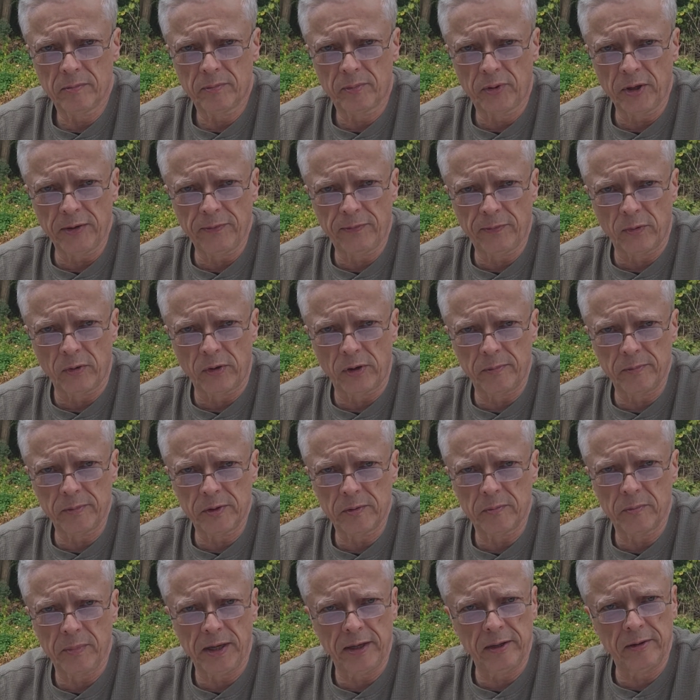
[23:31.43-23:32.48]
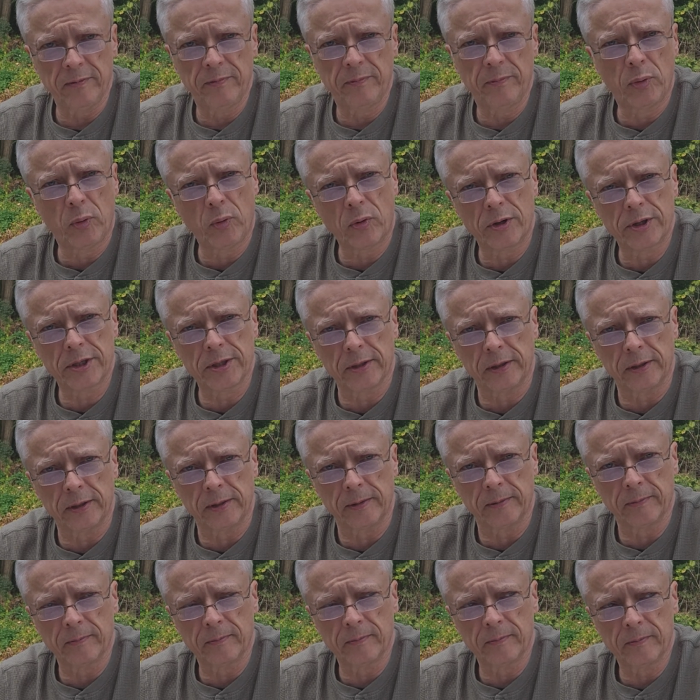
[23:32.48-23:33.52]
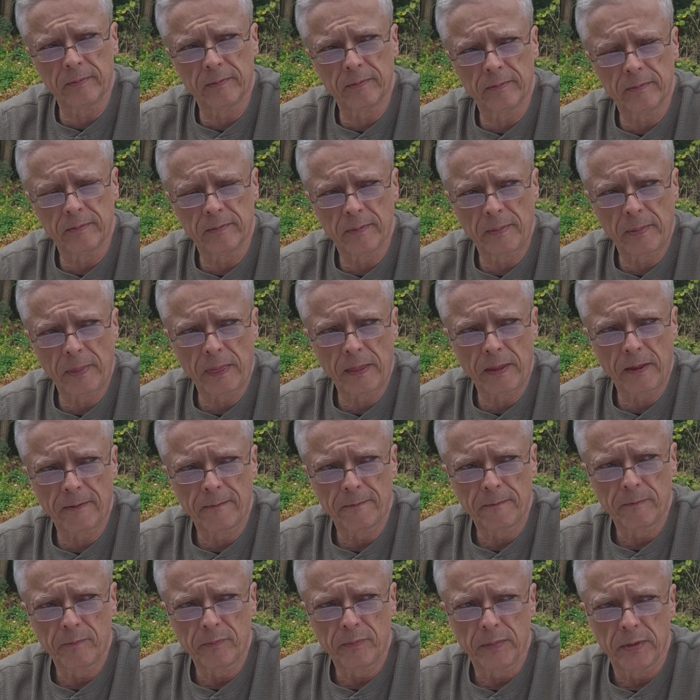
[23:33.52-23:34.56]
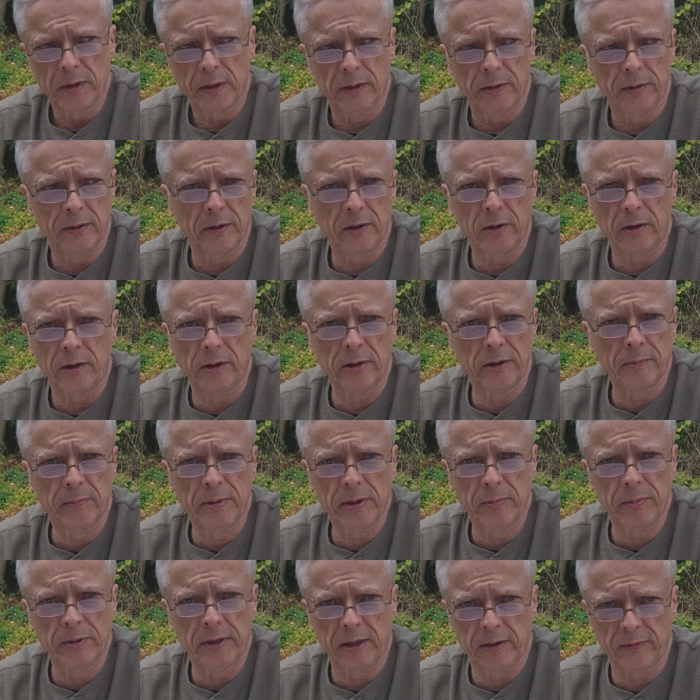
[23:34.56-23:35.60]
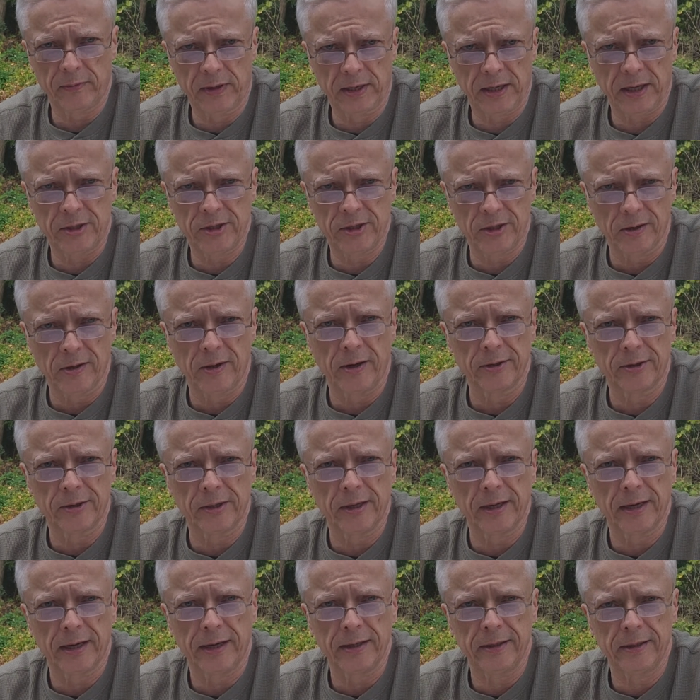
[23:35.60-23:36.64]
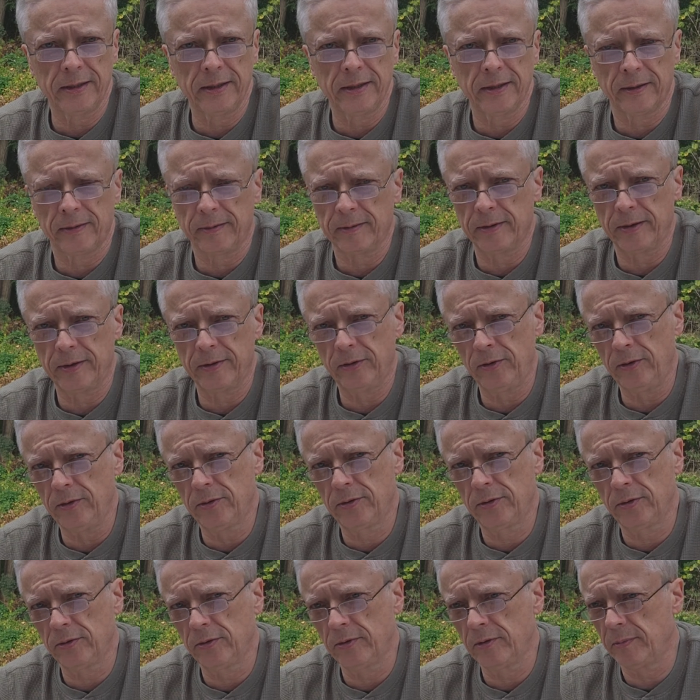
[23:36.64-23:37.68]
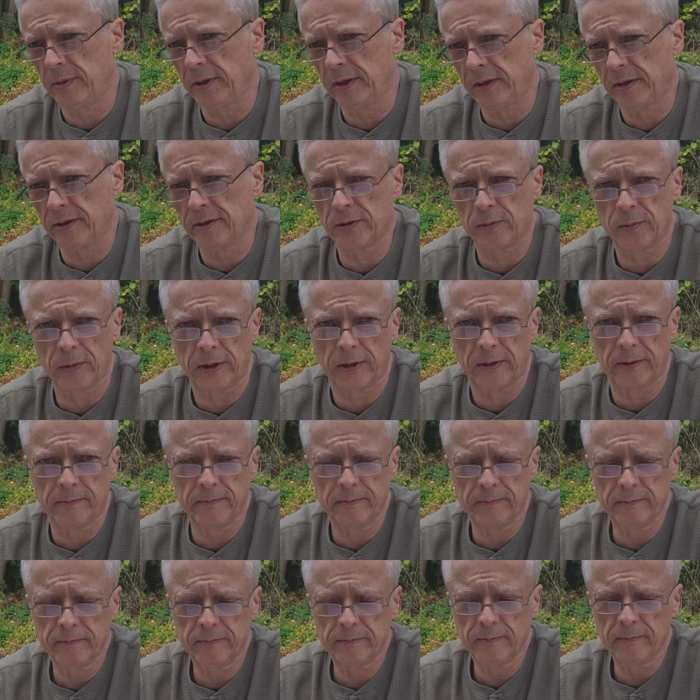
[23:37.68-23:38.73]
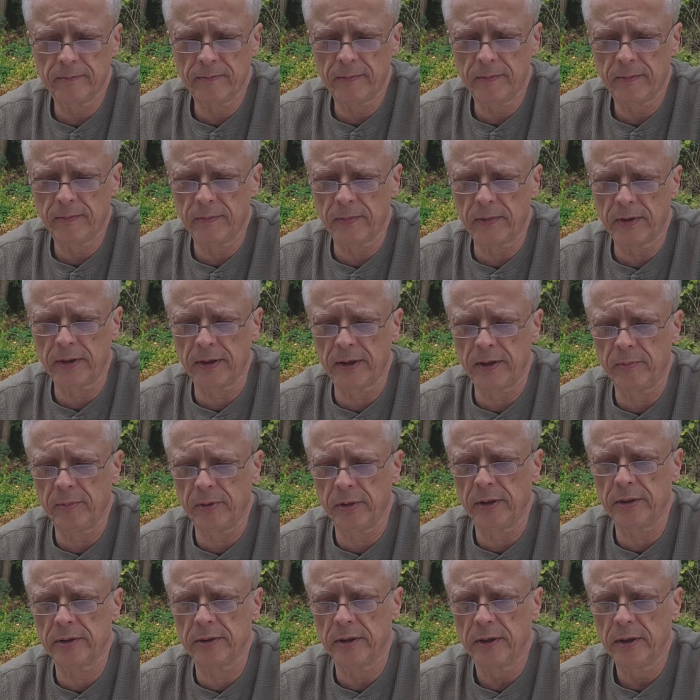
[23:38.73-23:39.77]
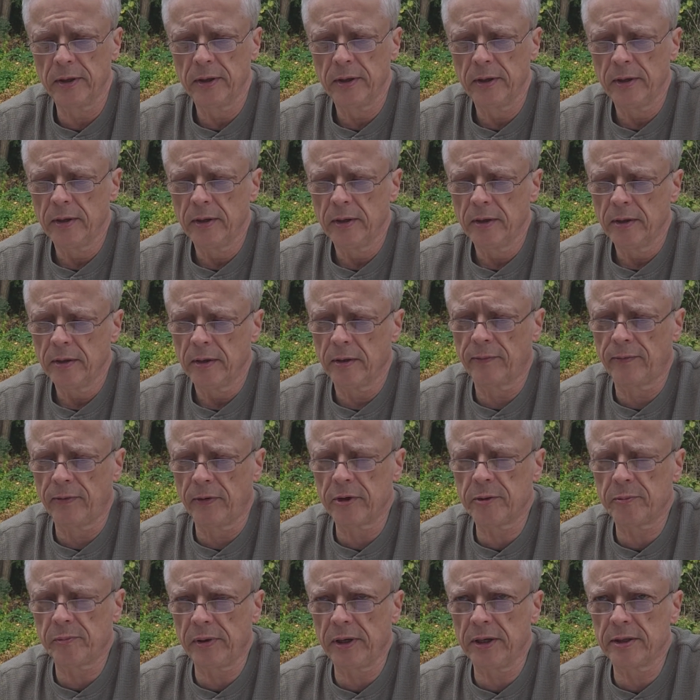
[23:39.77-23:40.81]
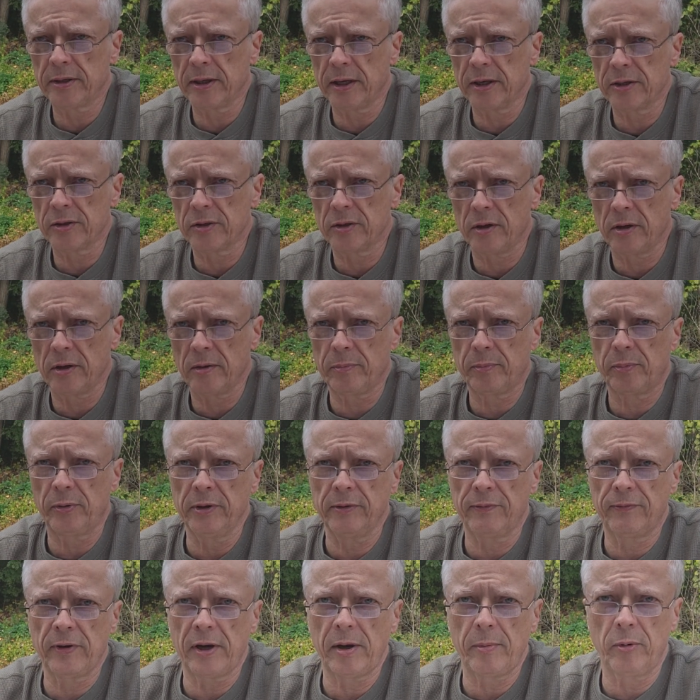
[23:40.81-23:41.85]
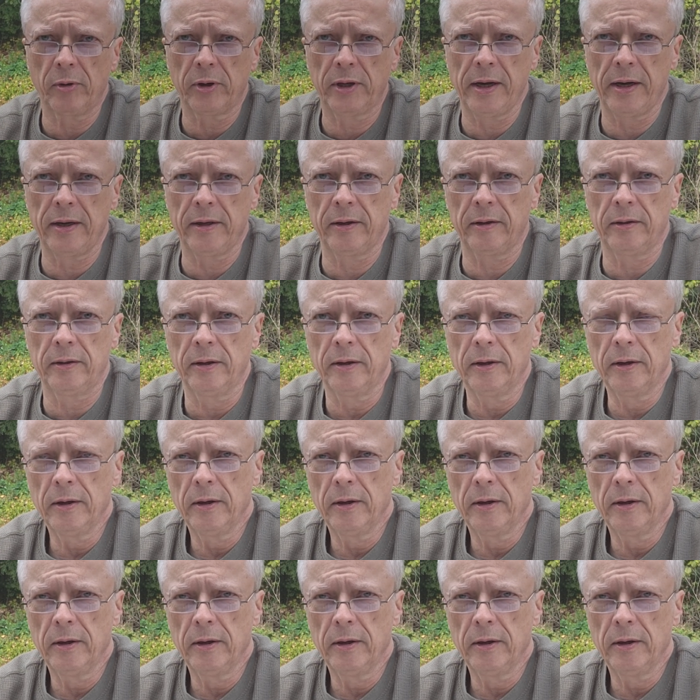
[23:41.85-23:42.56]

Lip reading: preforms made of porcelain. And there are other people that are catching on to the idea on YouTube and elsewhere. Okay, but the first place I saw prefabricated